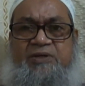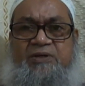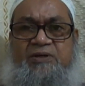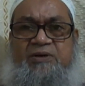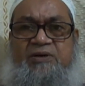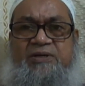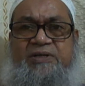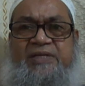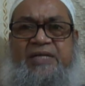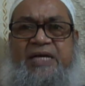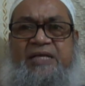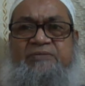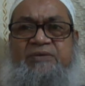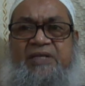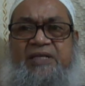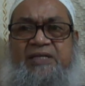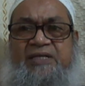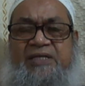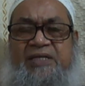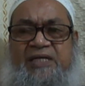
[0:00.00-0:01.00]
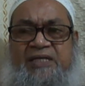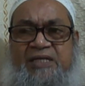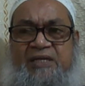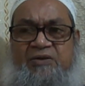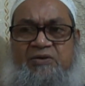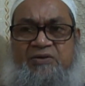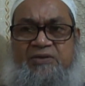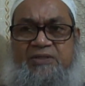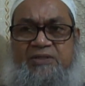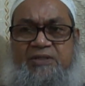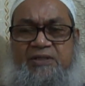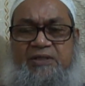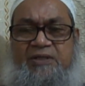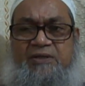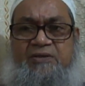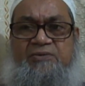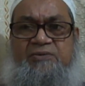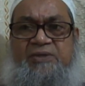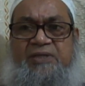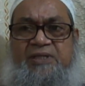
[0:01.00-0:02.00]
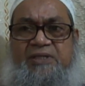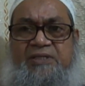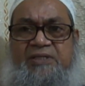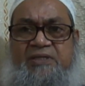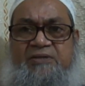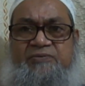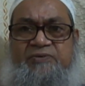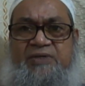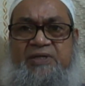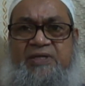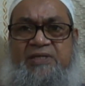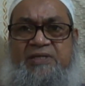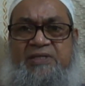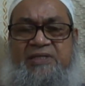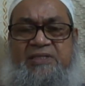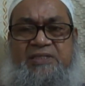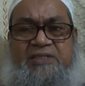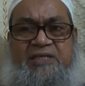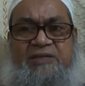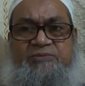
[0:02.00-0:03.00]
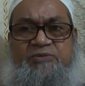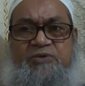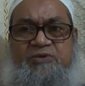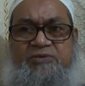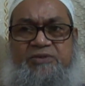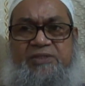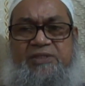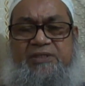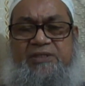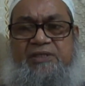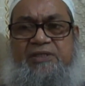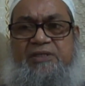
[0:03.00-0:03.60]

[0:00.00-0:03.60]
or divalent cations will interfere its absorption.